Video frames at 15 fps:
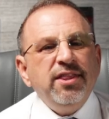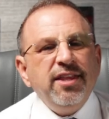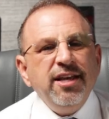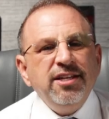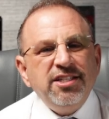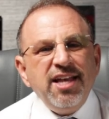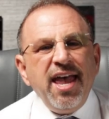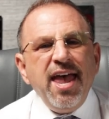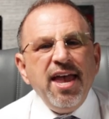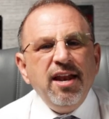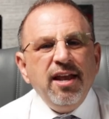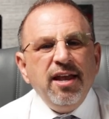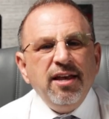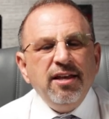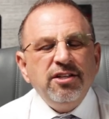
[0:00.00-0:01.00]
What they said
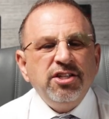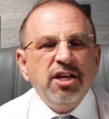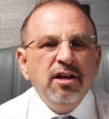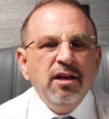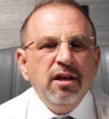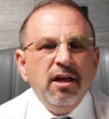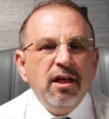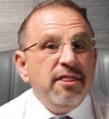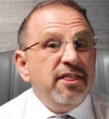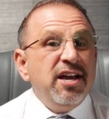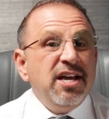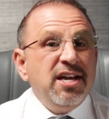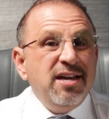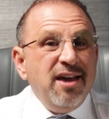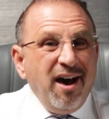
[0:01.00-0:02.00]
is
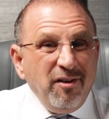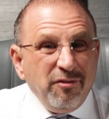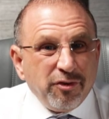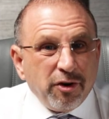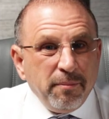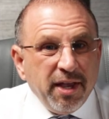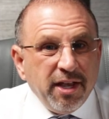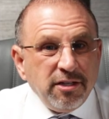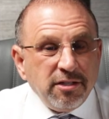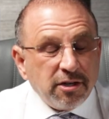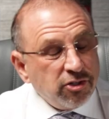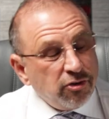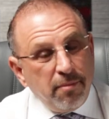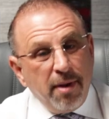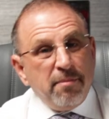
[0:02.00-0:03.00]
the government,
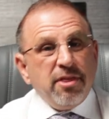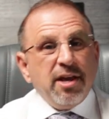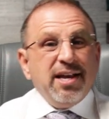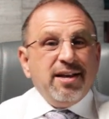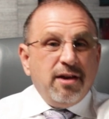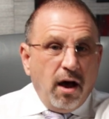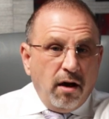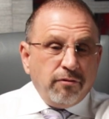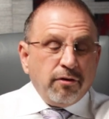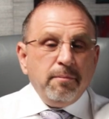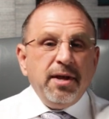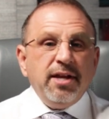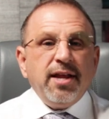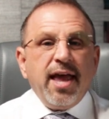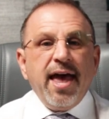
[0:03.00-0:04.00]
because remember, the
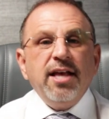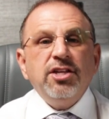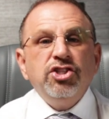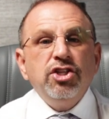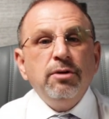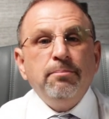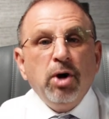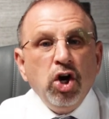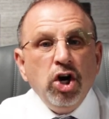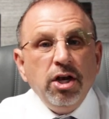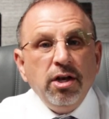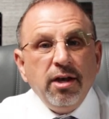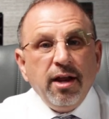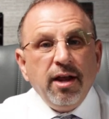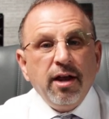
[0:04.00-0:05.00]
government has the
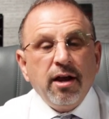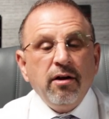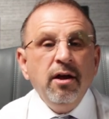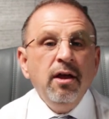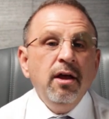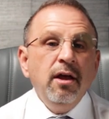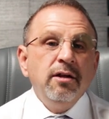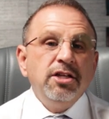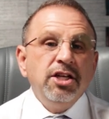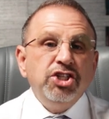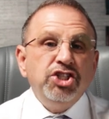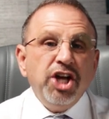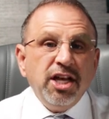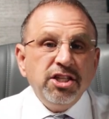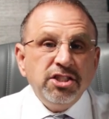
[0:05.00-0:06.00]
burden here to
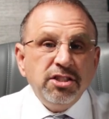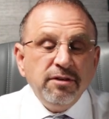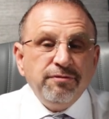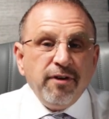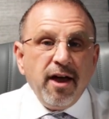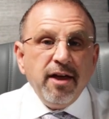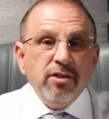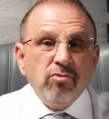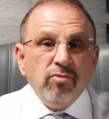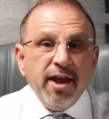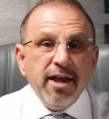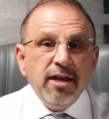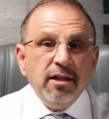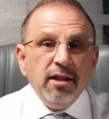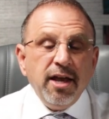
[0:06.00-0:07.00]
justify the
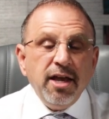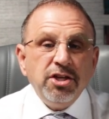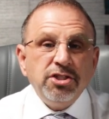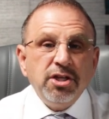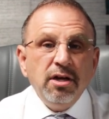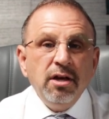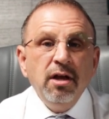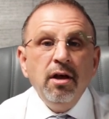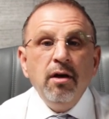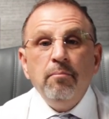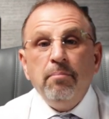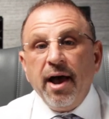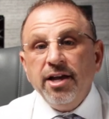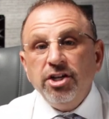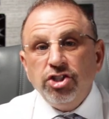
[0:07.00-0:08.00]
regulation
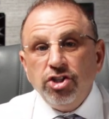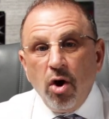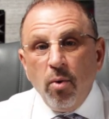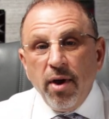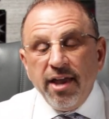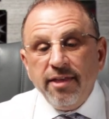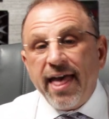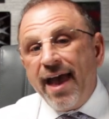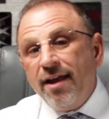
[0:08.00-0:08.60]
by showing